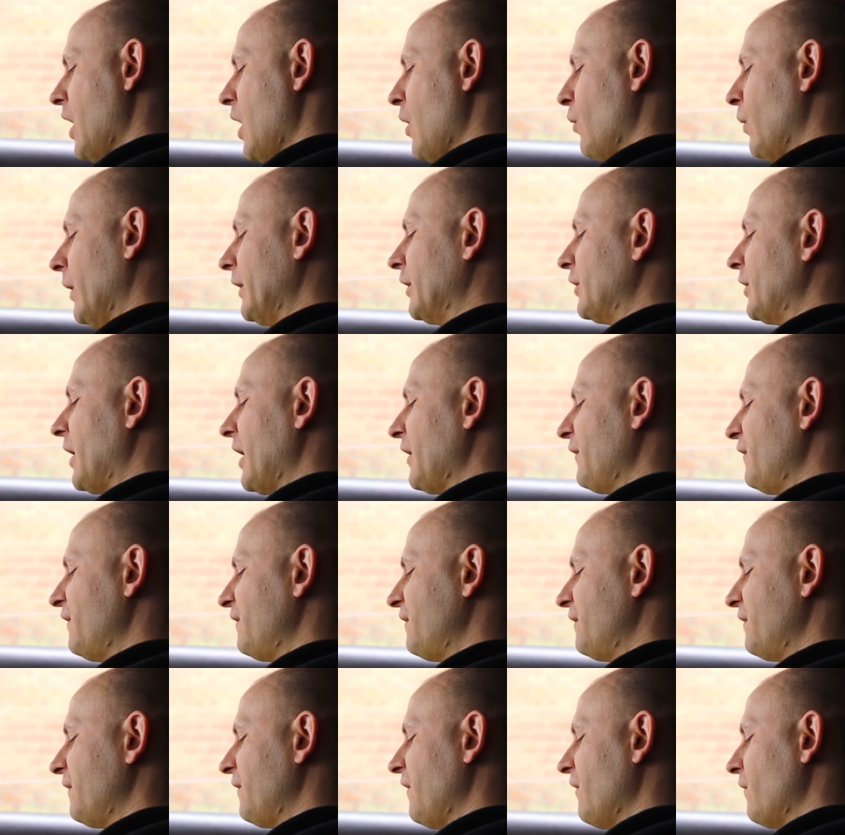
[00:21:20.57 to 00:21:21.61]
Whether I
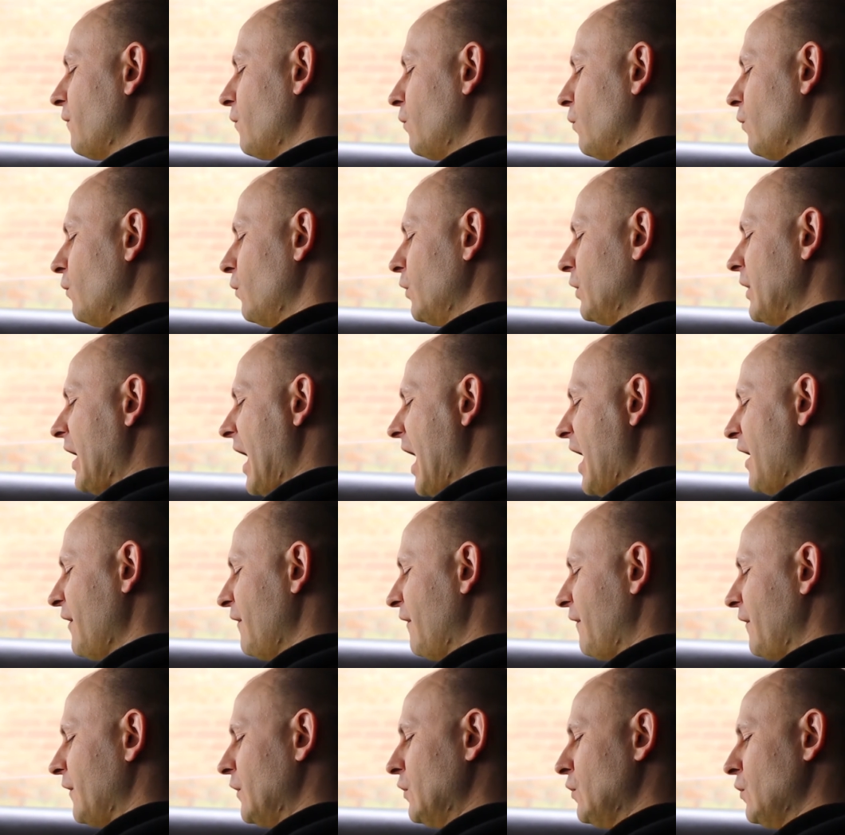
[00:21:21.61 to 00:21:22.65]
would
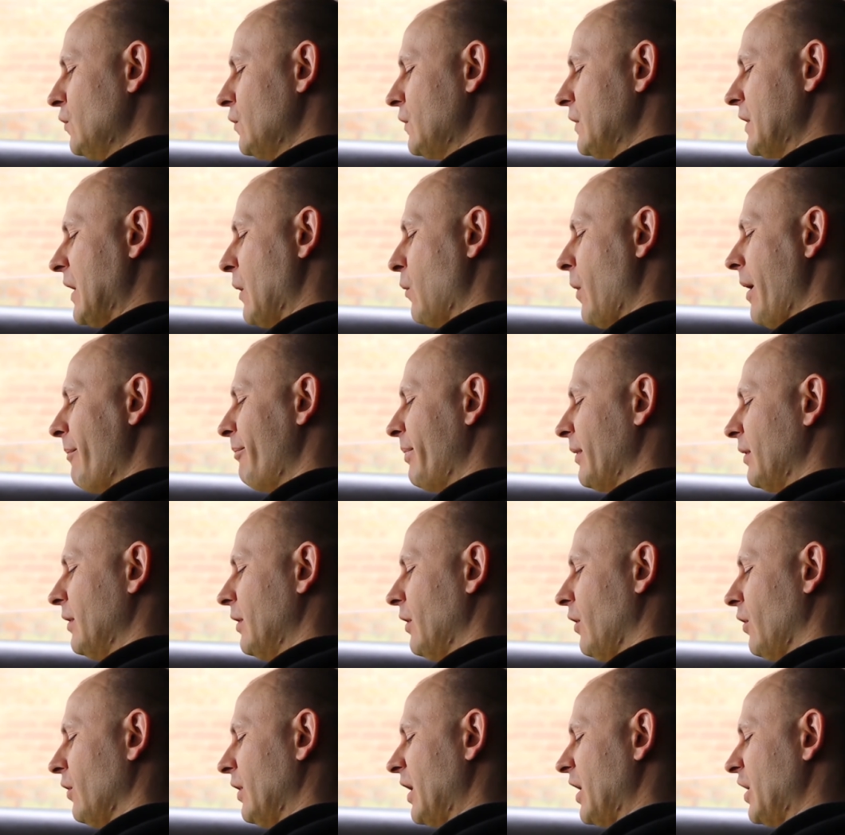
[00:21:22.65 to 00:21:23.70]
have used a
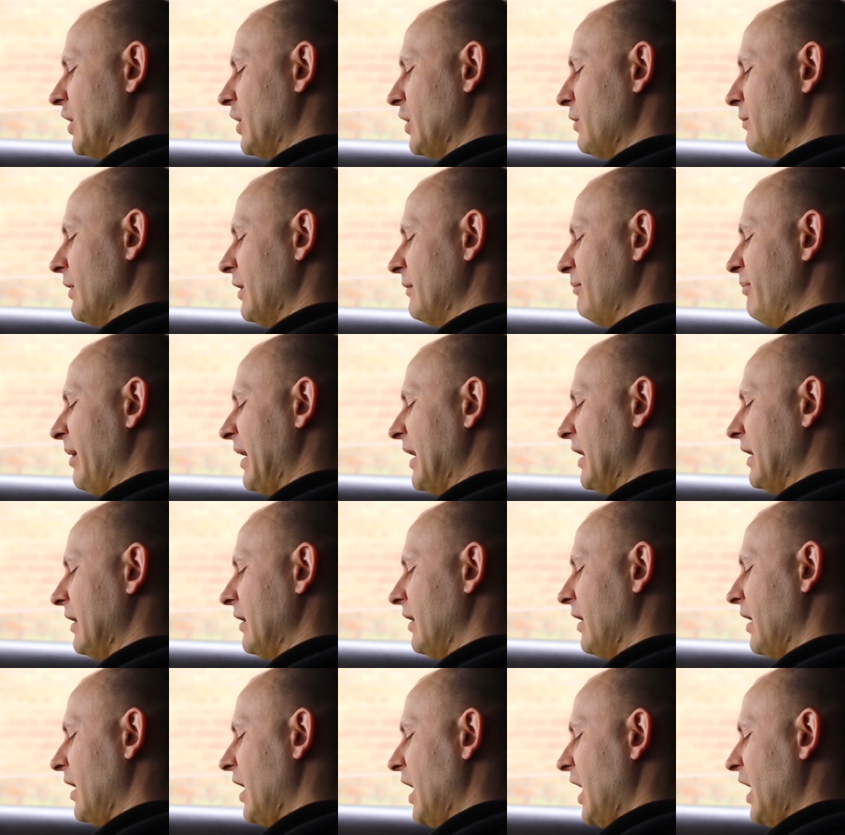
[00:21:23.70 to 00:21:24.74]
weapon on a human
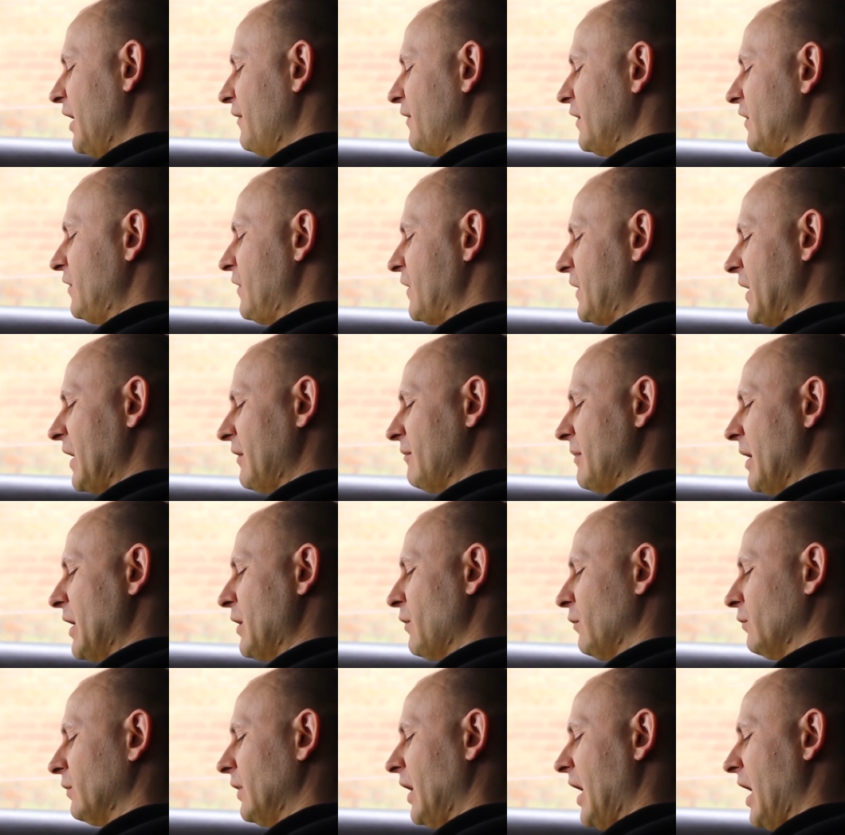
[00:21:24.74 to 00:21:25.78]
being, even to save my
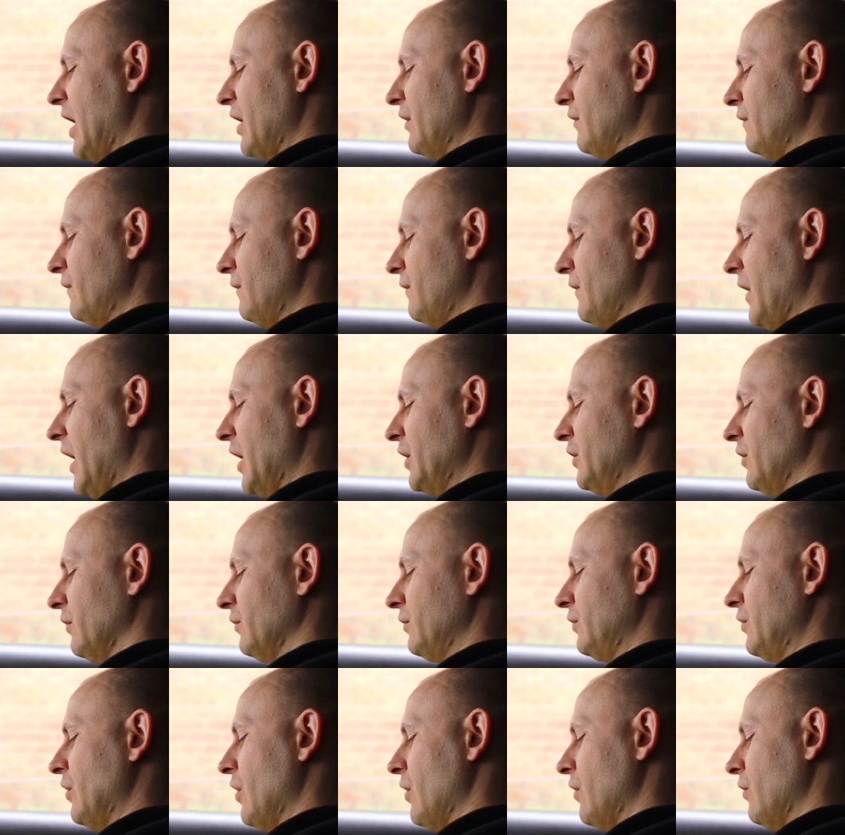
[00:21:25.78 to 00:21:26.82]
own life, I
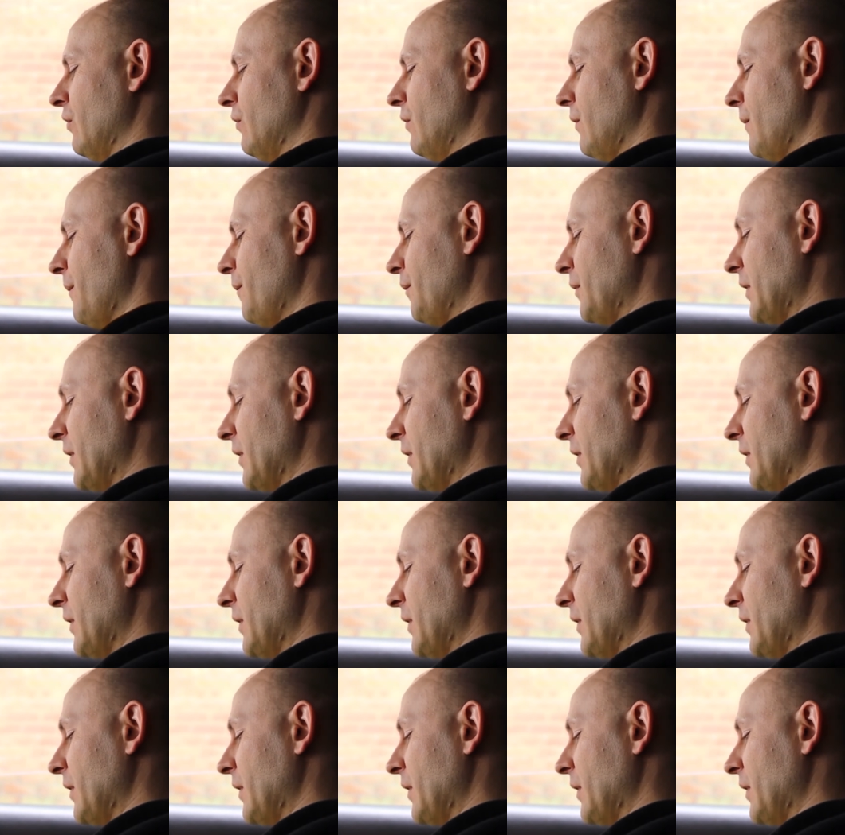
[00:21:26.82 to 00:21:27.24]
don't know.